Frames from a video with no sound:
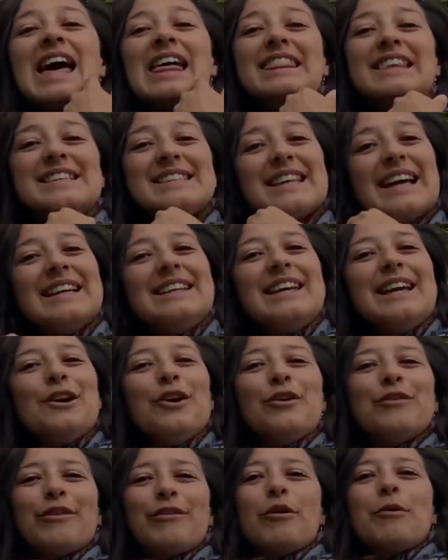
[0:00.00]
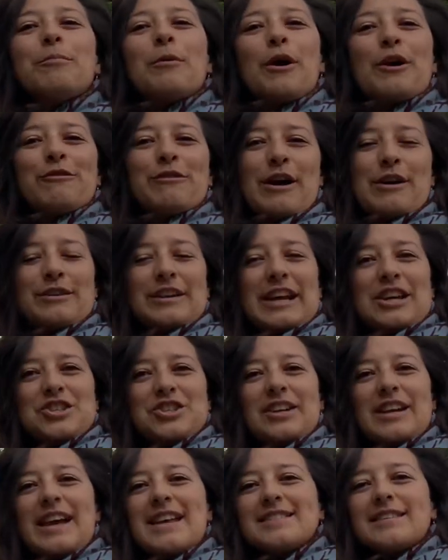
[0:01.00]
The San Diego River Park
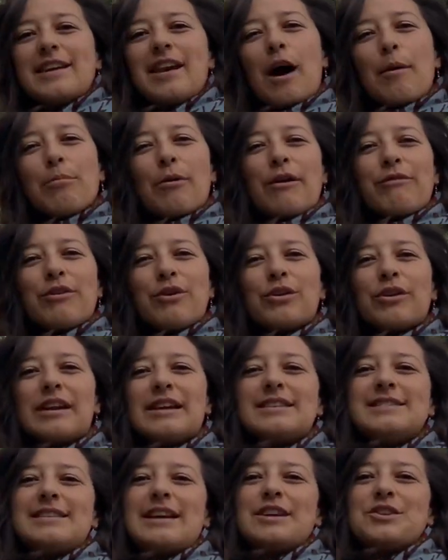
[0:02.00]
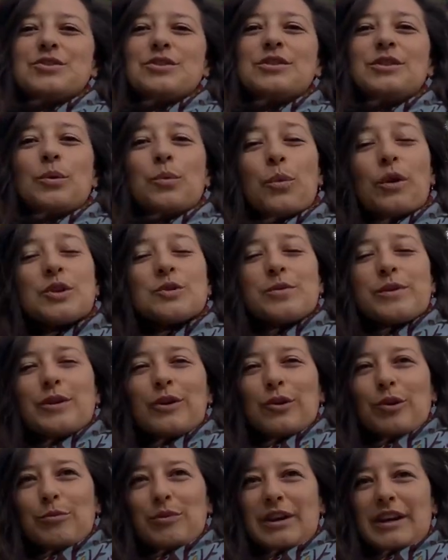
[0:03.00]
Foundation is a nonprofit organization that works with the
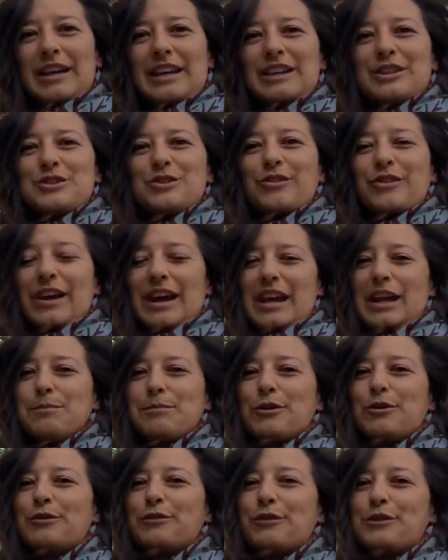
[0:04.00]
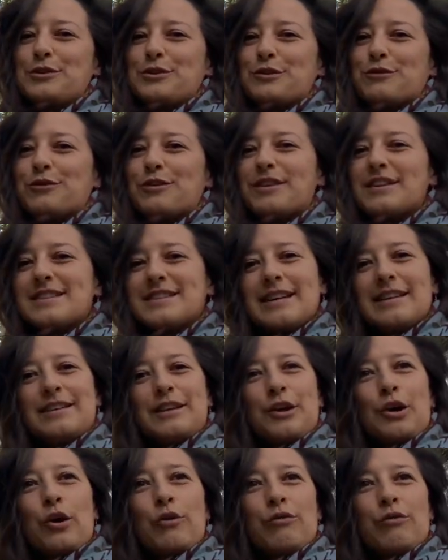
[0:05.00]
community to create a better future for the San Diego